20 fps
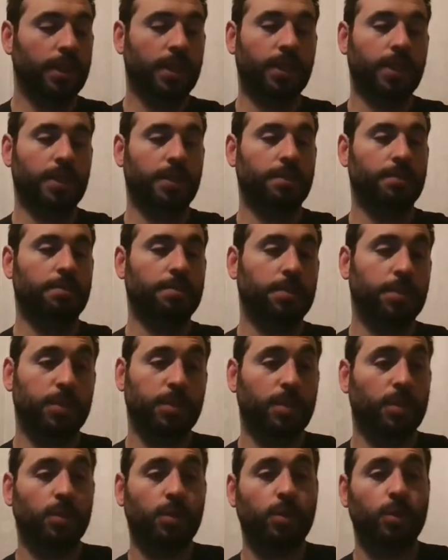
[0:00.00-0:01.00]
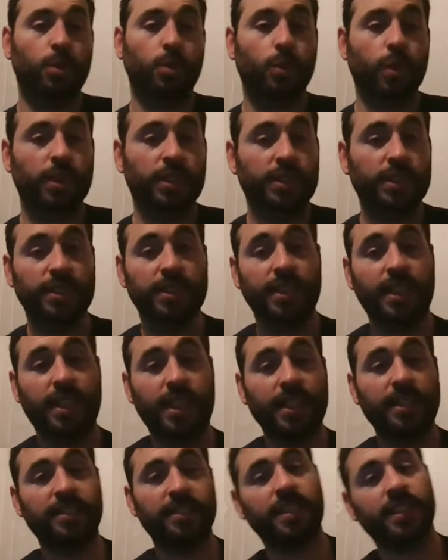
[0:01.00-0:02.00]
So when
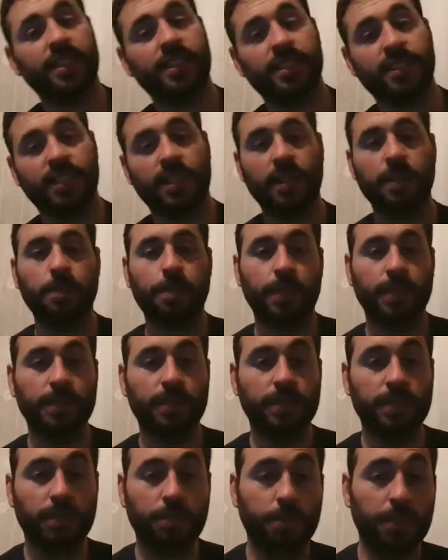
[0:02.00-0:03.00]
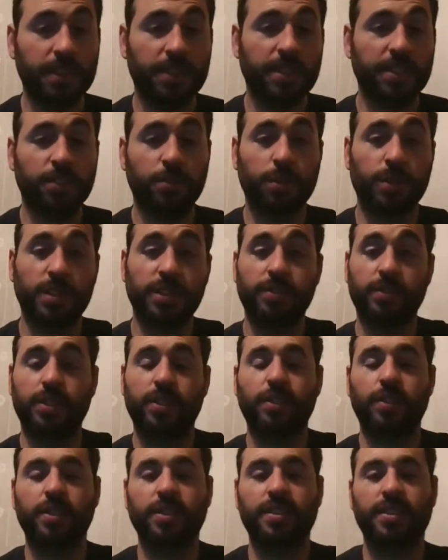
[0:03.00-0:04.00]
things like this happen, you might as well leave it
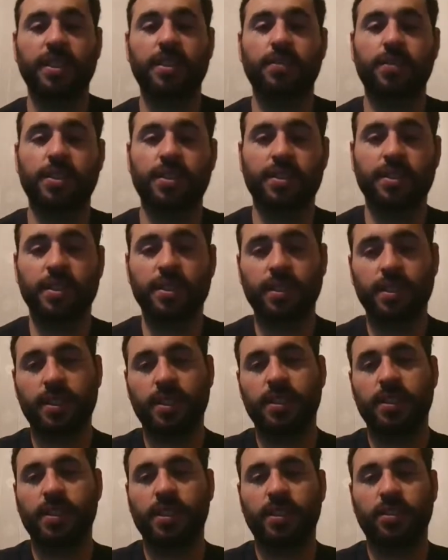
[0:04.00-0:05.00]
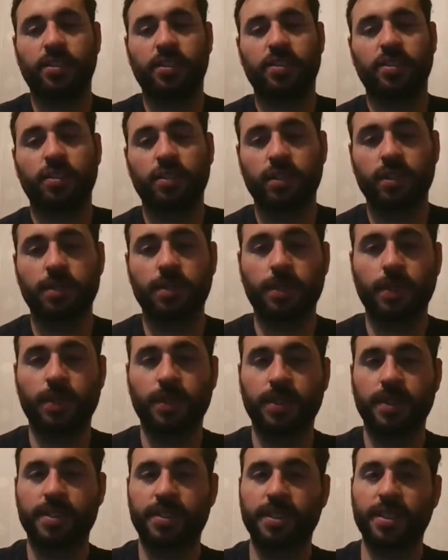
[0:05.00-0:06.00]
on the safer side rather than just on
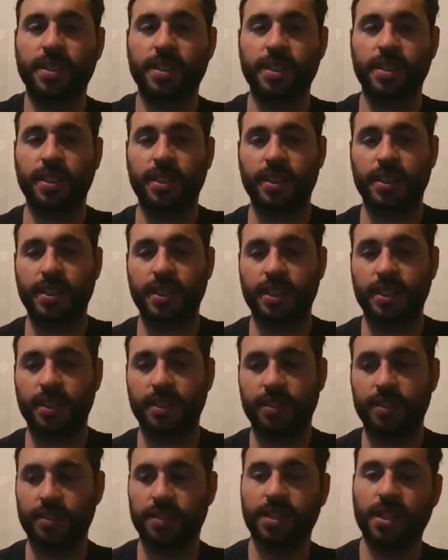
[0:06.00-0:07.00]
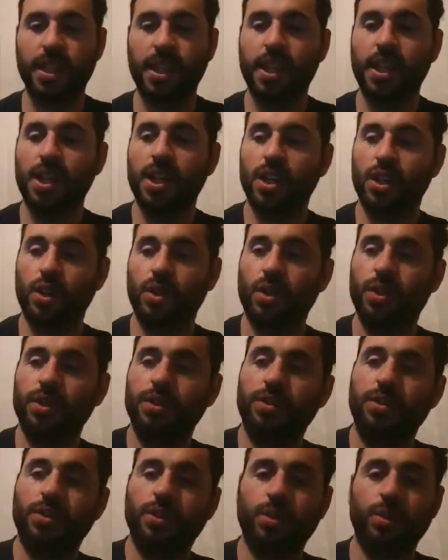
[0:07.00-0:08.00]
the side that it's
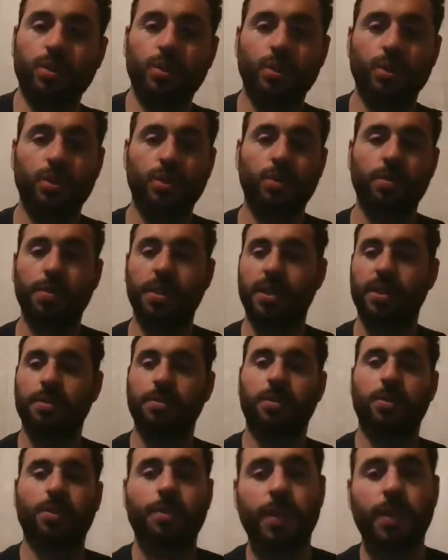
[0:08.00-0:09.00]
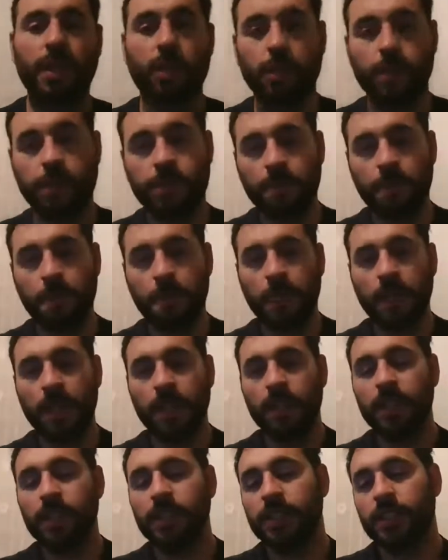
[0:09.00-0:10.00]
going to make more power.
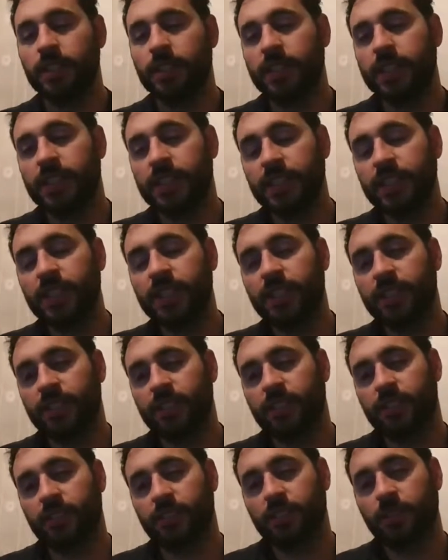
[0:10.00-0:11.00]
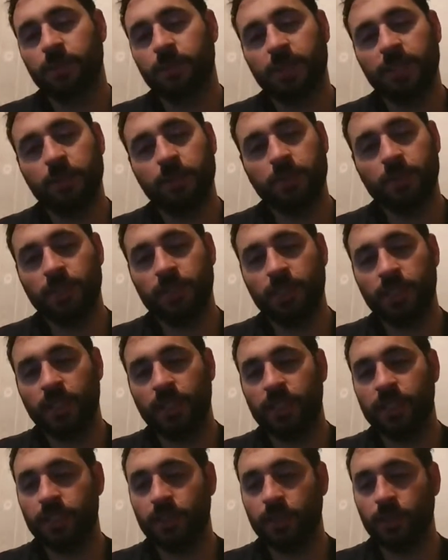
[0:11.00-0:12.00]
Now the thing is, sometimes on the
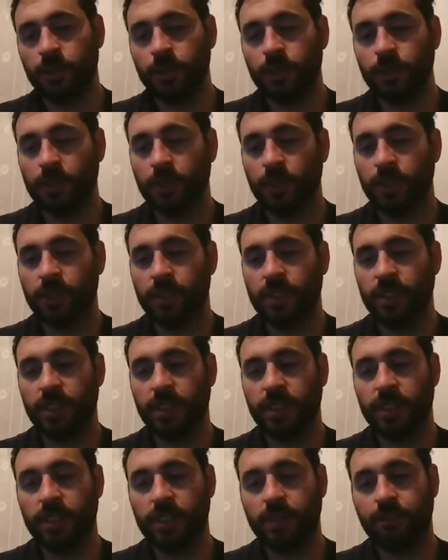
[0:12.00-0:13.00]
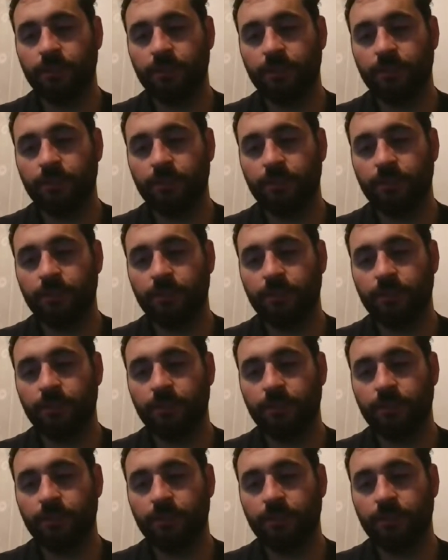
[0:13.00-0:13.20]
dyno, you see